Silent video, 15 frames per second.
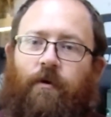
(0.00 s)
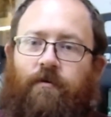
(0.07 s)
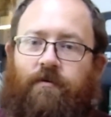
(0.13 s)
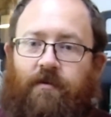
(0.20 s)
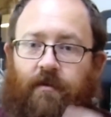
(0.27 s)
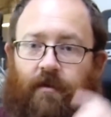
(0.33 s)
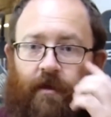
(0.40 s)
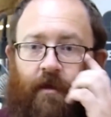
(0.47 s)

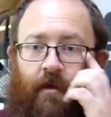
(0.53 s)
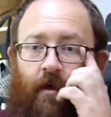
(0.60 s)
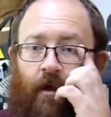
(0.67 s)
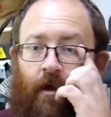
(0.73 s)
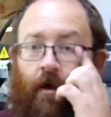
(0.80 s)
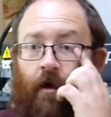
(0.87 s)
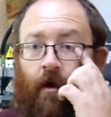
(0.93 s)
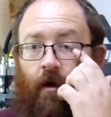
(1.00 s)
personally.
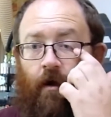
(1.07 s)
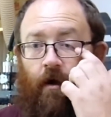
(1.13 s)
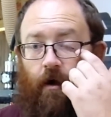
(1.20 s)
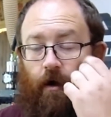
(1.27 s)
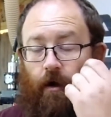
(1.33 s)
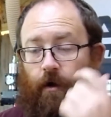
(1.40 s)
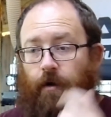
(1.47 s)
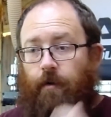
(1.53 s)

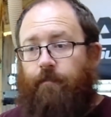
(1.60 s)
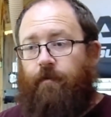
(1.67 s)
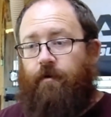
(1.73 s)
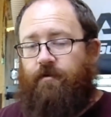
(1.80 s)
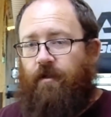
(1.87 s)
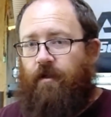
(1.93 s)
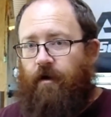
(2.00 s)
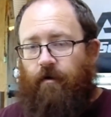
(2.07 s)

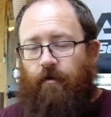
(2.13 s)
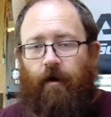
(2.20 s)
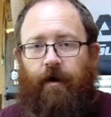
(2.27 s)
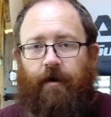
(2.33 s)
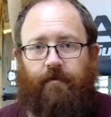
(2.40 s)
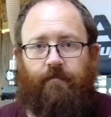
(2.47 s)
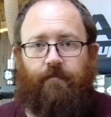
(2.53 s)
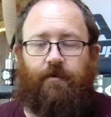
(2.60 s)
There's a lot of
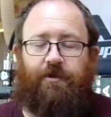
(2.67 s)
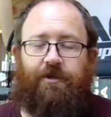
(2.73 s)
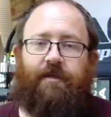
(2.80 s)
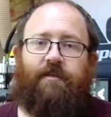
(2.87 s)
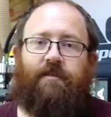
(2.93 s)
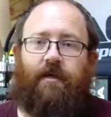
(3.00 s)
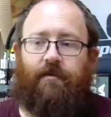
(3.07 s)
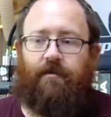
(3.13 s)
great
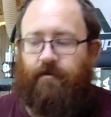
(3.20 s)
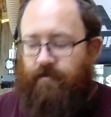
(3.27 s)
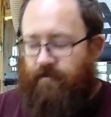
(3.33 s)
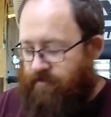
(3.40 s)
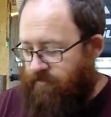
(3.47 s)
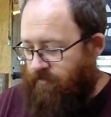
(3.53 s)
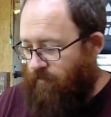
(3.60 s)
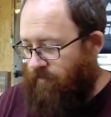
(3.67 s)
machines out there.
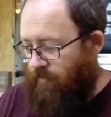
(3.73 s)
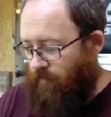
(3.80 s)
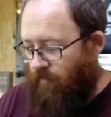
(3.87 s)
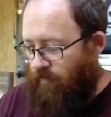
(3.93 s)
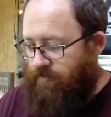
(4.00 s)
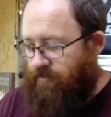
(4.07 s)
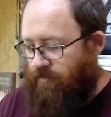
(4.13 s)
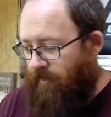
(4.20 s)
This is the one that
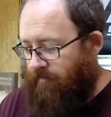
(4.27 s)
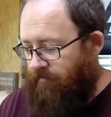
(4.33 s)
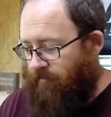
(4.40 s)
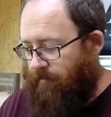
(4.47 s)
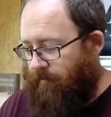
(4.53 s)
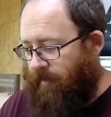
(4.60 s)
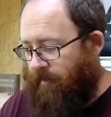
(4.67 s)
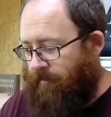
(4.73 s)
works great
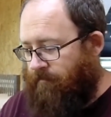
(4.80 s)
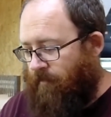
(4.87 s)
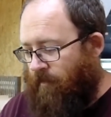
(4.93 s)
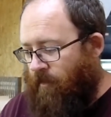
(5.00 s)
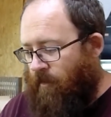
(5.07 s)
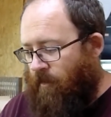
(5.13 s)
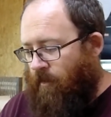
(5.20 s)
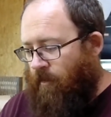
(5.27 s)
for me.
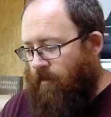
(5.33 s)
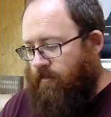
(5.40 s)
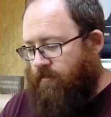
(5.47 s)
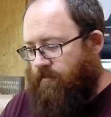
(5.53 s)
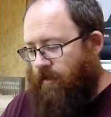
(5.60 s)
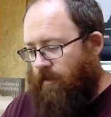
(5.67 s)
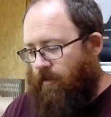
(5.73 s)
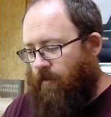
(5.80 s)

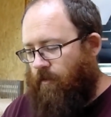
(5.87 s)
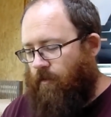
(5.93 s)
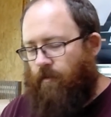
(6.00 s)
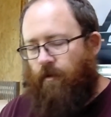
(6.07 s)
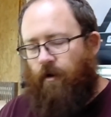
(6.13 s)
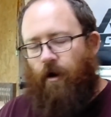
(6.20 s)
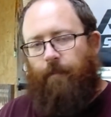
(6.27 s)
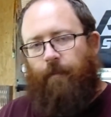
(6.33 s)

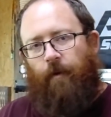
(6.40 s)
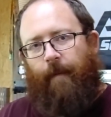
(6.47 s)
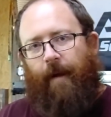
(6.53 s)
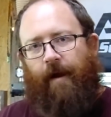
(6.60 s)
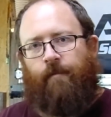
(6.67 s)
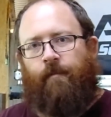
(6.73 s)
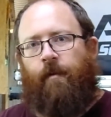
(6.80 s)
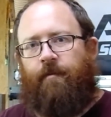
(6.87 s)
So I'll put it
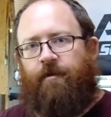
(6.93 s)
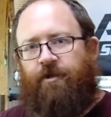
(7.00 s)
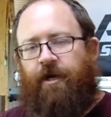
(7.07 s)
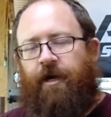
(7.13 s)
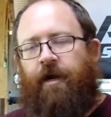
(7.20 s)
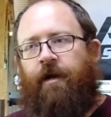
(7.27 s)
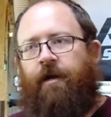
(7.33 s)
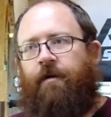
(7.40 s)
back on my
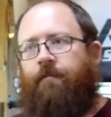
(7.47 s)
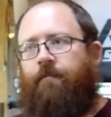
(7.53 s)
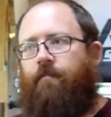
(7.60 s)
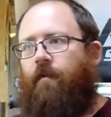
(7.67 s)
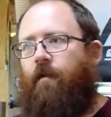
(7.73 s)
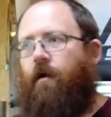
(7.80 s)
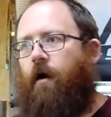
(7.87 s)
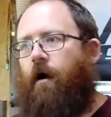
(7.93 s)
machine.
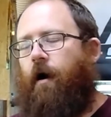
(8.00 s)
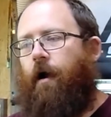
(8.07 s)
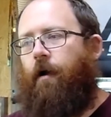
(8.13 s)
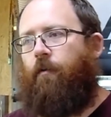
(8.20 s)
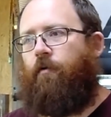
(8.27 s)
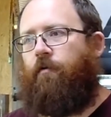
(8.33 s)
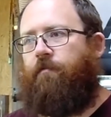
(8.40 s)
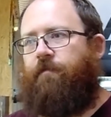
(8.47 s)
I
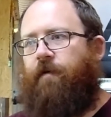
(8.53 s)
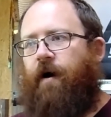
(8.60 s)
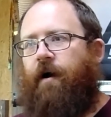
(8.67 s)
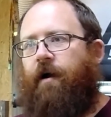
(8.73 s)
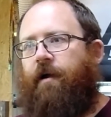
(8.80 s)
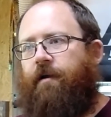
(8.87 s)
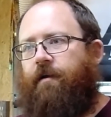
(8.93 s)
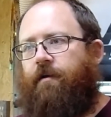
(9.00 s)
will
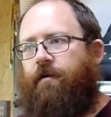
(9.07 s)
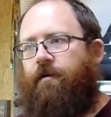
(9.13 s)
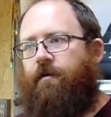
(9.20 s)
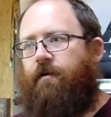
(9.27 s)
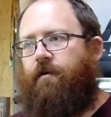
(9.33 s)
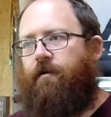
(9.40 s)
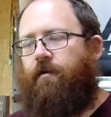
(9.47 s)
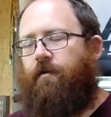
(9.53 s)
find
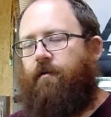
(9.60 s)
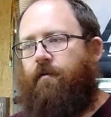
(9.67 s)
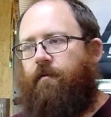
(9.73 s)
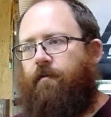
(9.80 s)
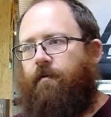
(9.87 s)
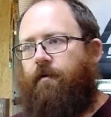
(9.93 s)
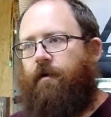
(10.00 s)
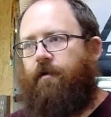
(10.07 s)

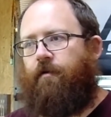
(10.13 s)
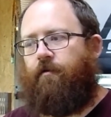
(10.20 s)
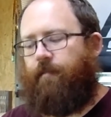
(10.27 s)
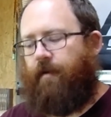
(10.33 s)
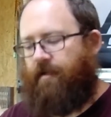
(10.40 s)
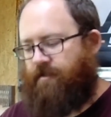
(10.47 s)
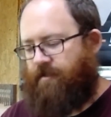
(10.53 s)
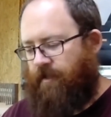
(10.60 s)
either
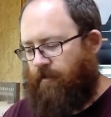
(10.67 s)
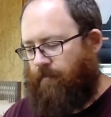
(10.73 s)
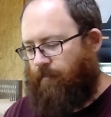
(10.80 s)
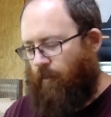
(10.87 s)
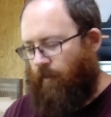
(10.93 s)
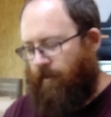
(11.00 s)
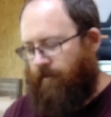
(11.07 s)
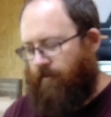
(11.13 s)
my center
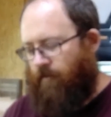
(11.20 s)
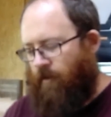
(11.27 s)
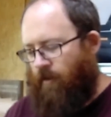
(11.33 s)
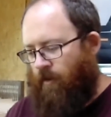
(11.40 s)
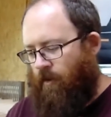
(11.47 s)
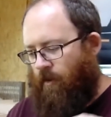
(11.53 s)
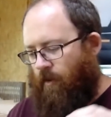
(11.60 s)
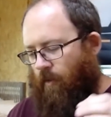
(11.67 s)
point,
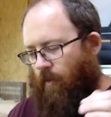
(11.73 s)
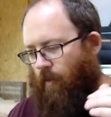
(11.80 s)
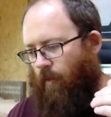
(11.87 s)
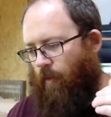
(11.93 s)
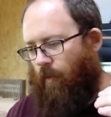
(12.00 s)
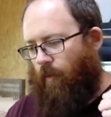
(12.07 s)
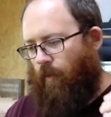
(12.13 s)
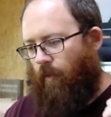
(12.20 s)

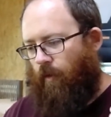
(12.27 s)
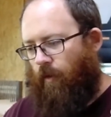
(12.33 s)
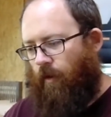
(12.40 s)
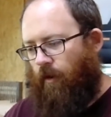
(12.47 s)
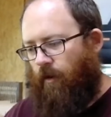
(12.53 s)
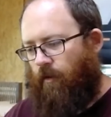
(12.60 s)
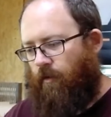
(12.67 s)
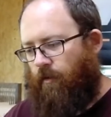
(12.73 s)

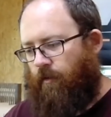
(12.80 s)
or